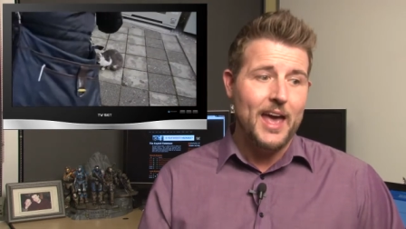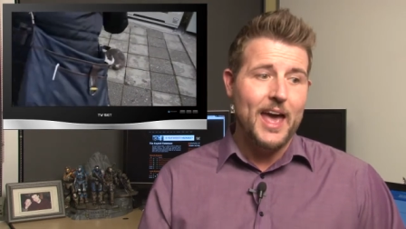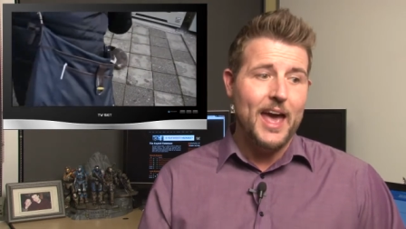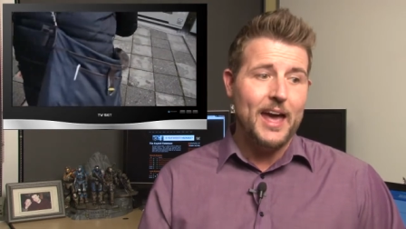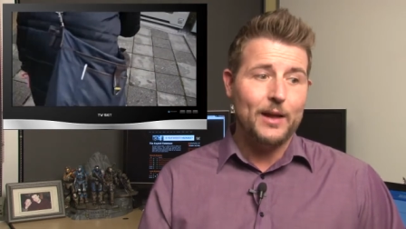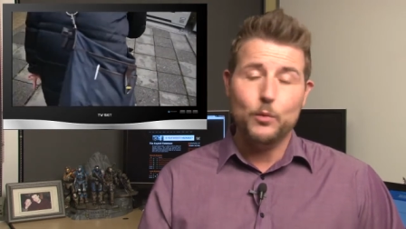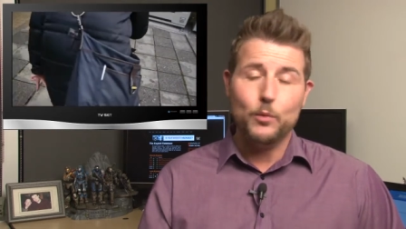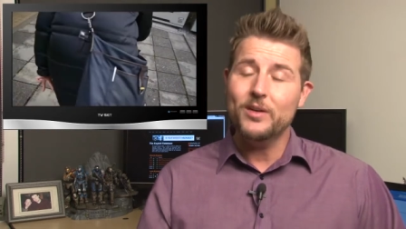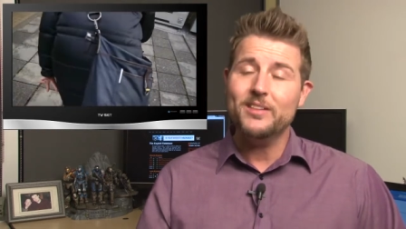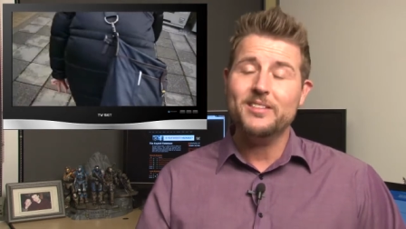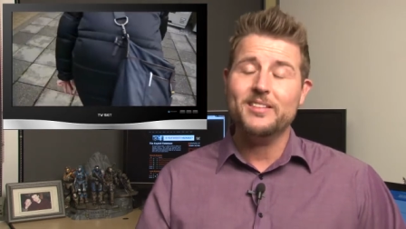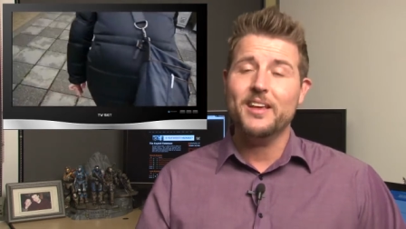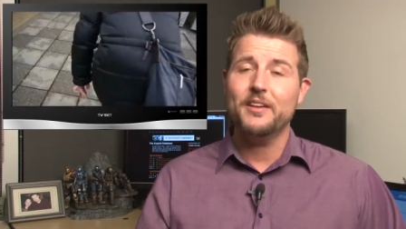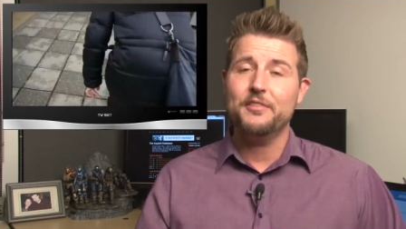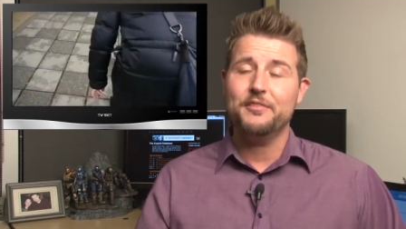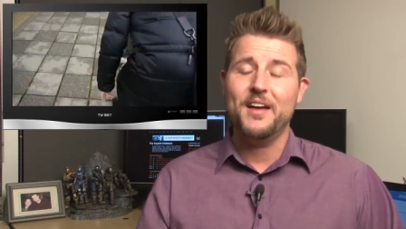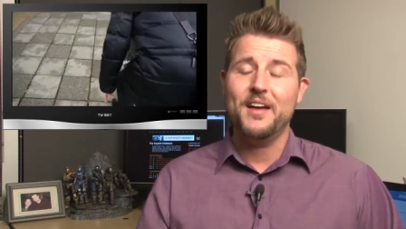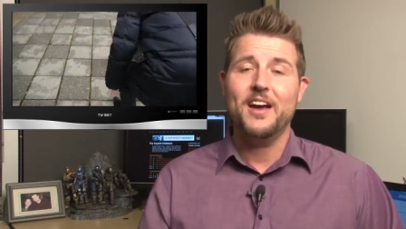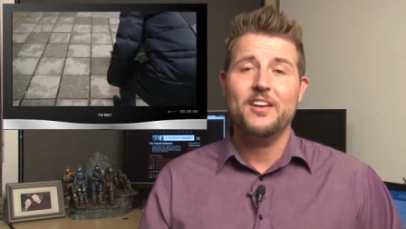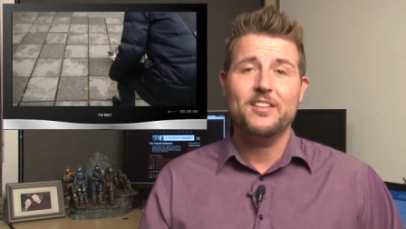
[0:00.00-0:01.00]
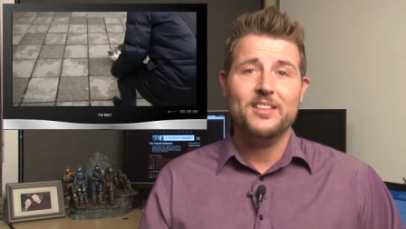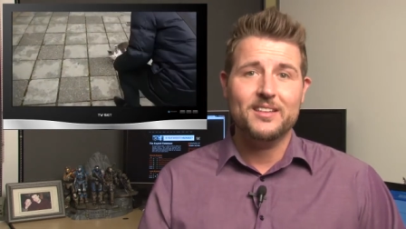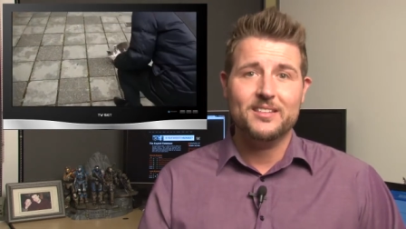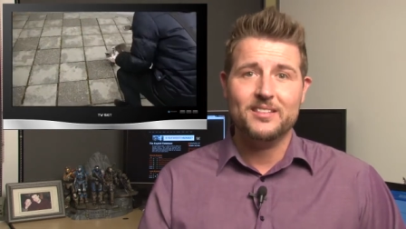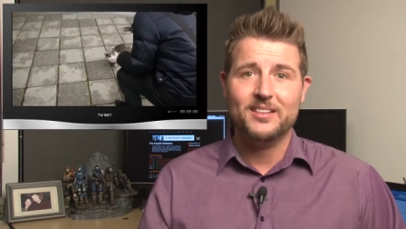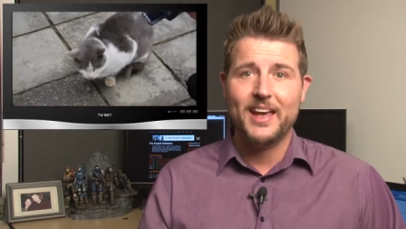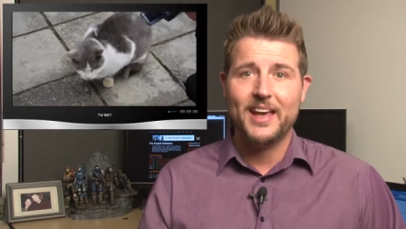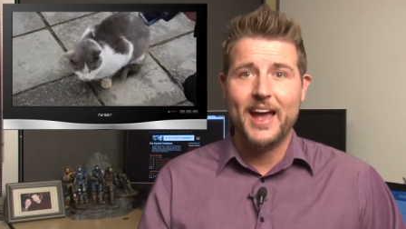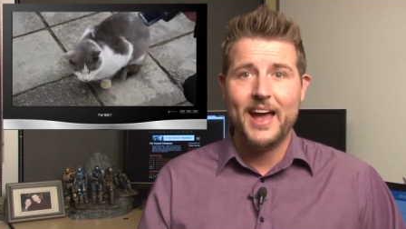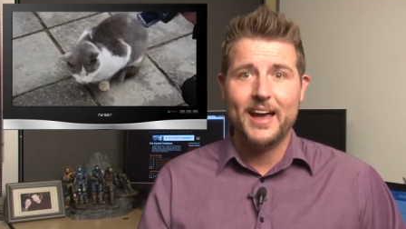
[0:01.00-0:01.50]
And once they found
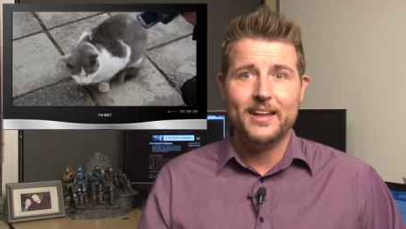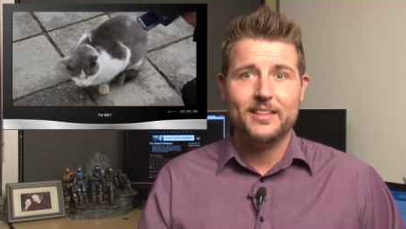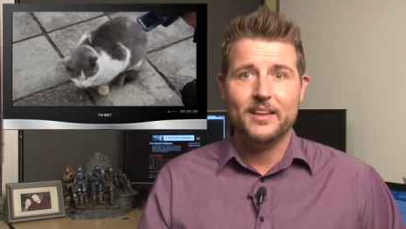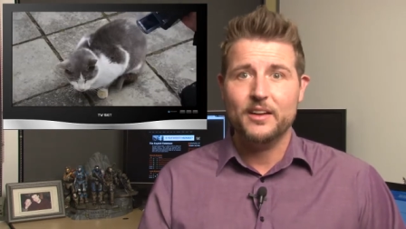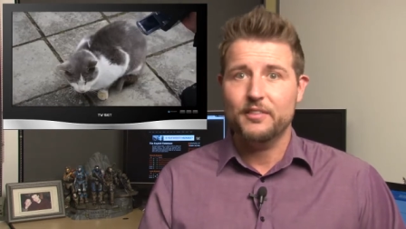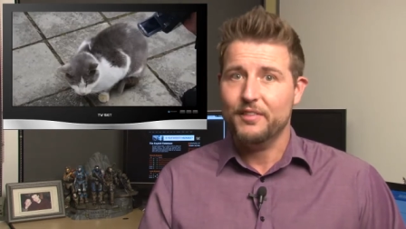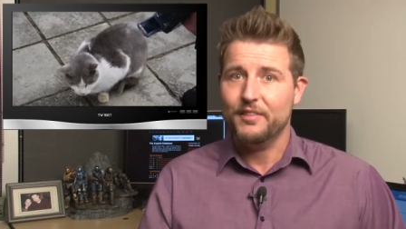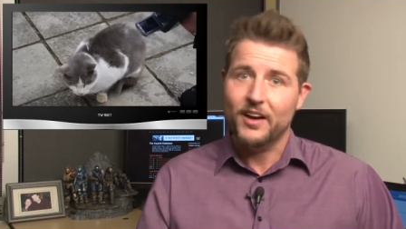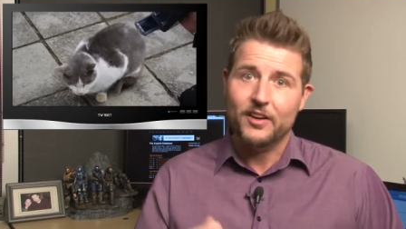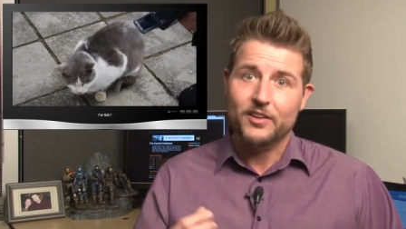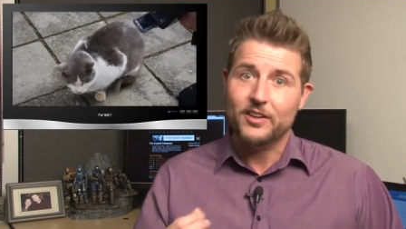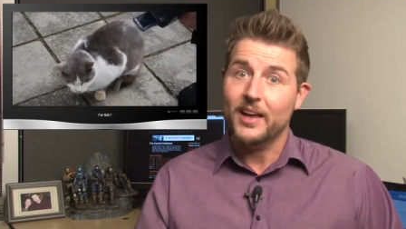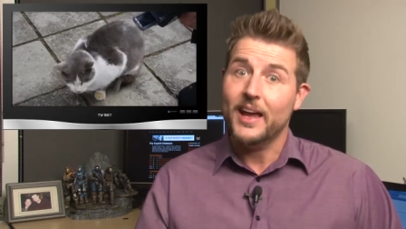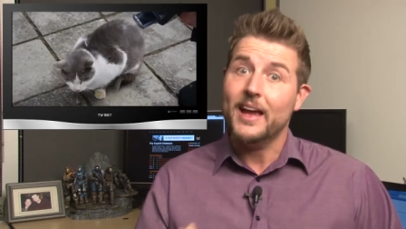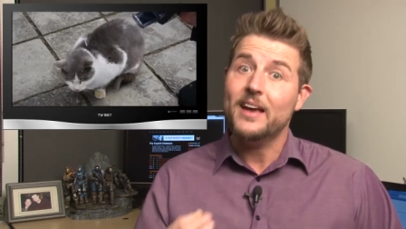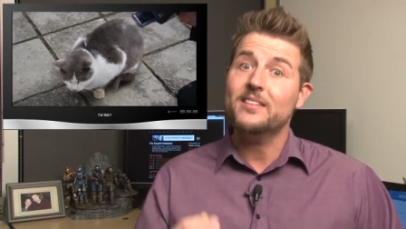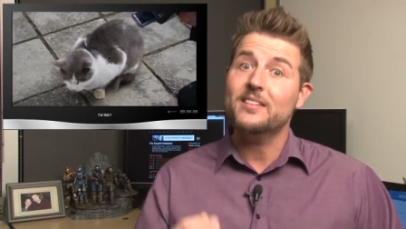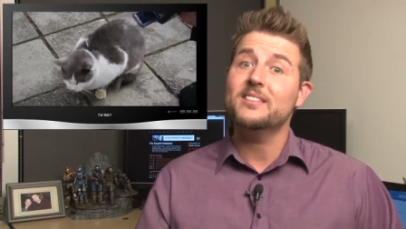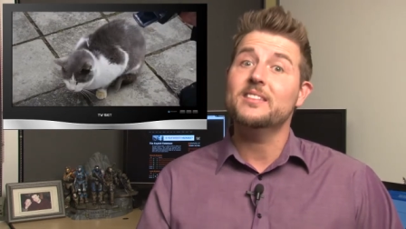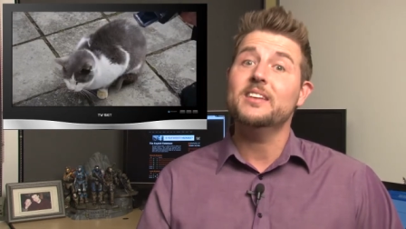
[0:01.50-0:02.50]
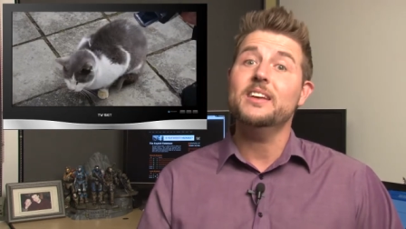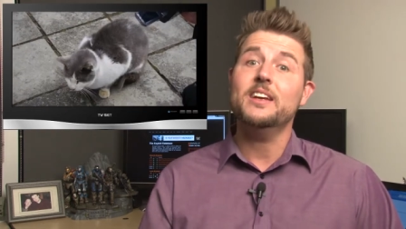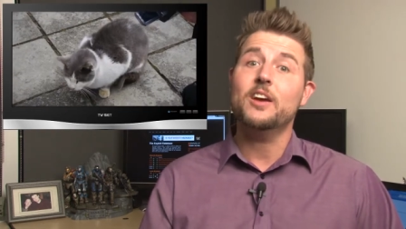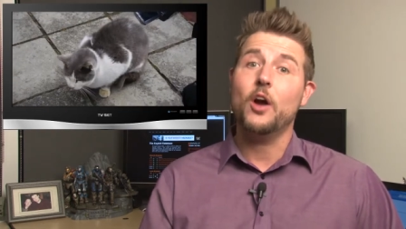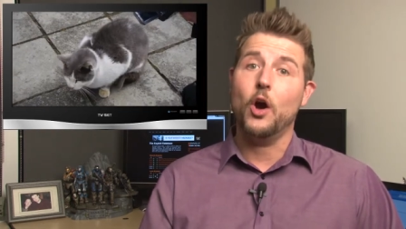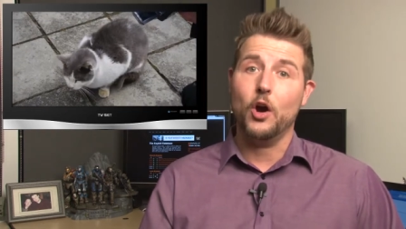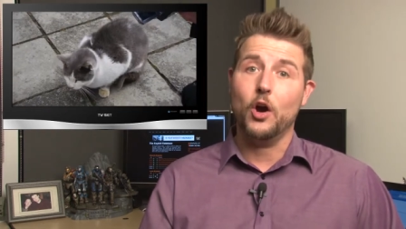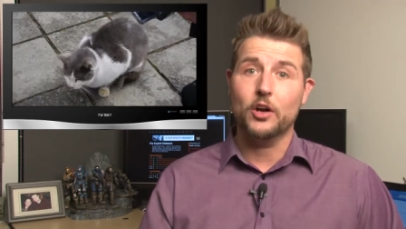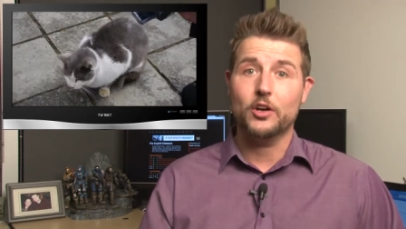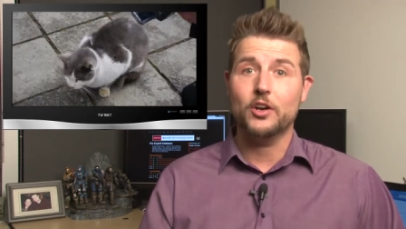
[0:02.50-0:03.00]
this cat, they found an SD
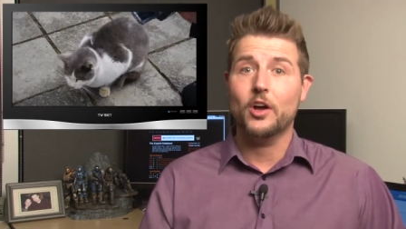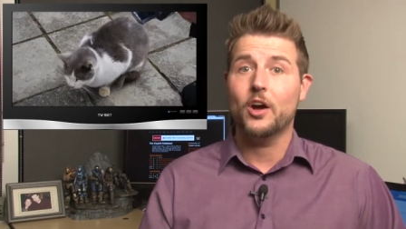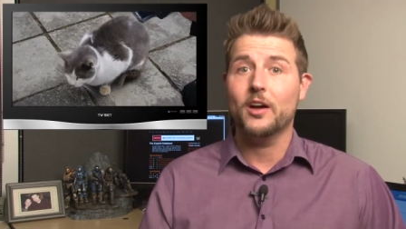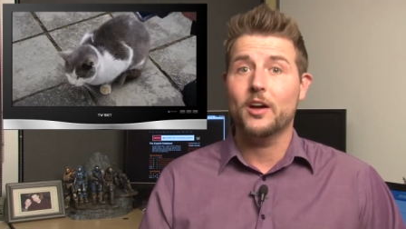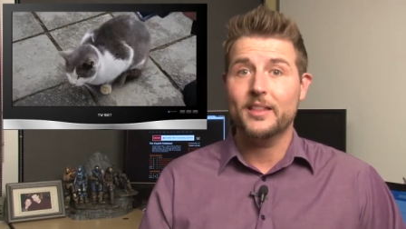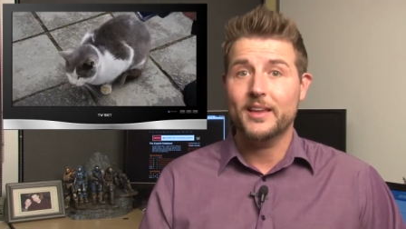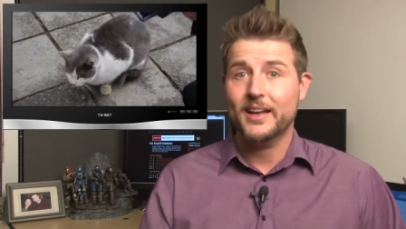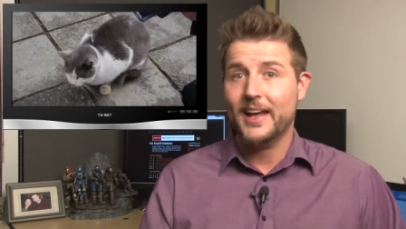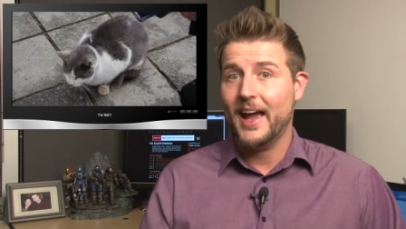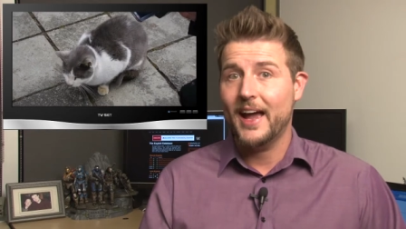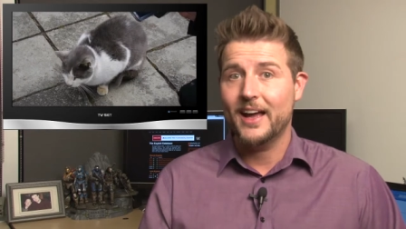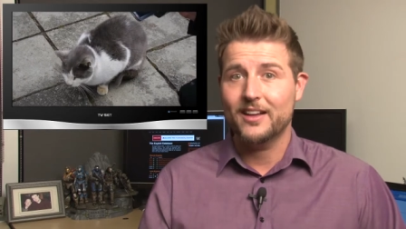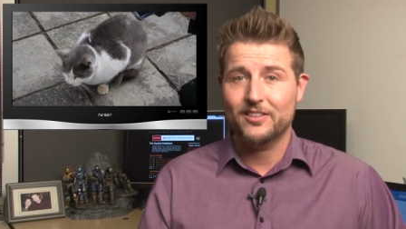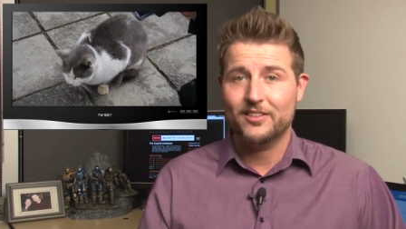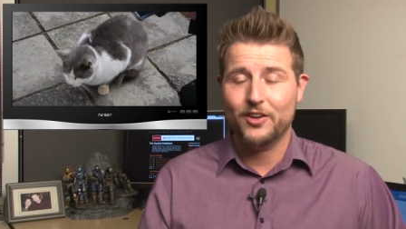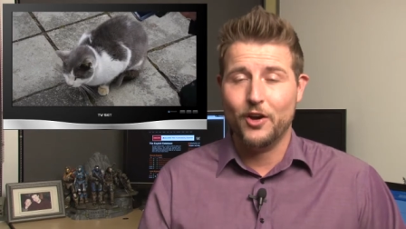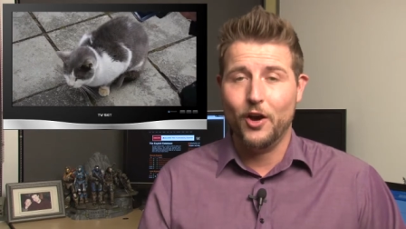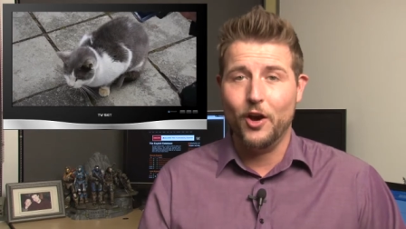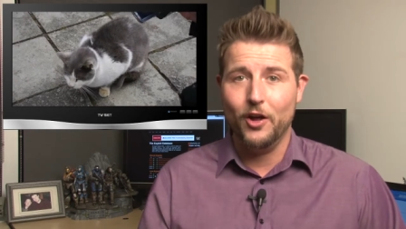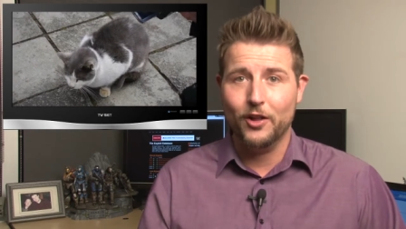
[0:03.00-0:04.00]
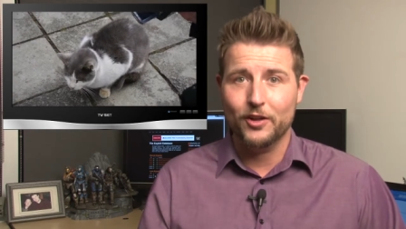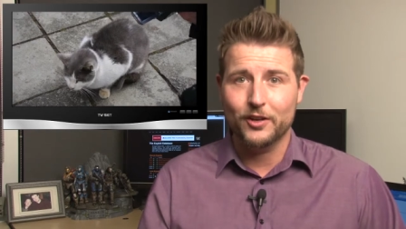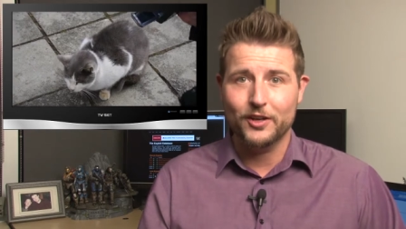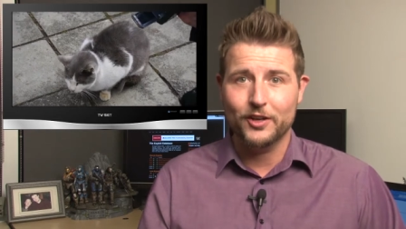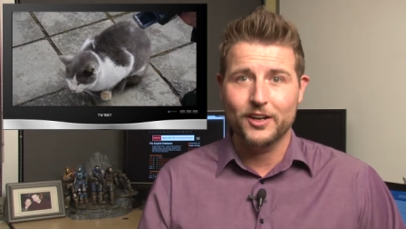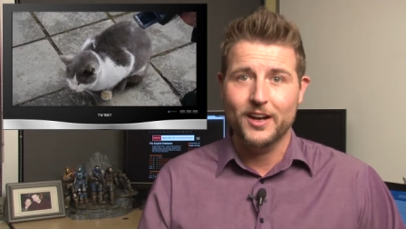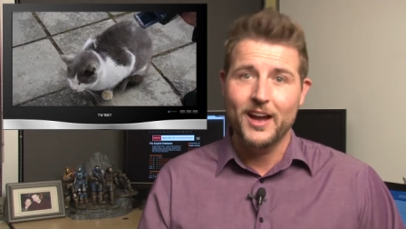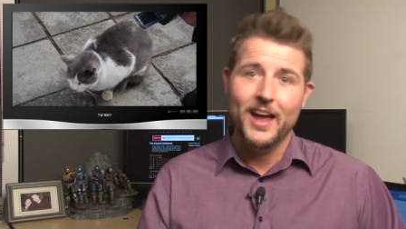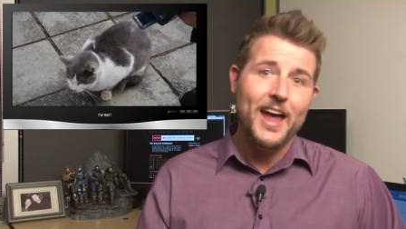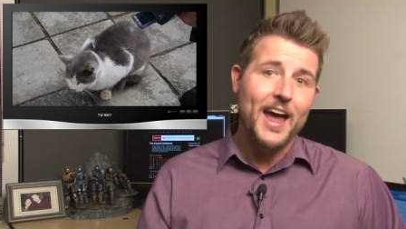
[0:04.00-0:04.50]
card on the cat's
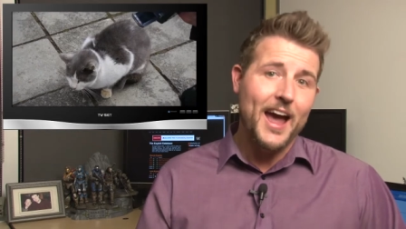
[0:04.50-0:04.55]
collar,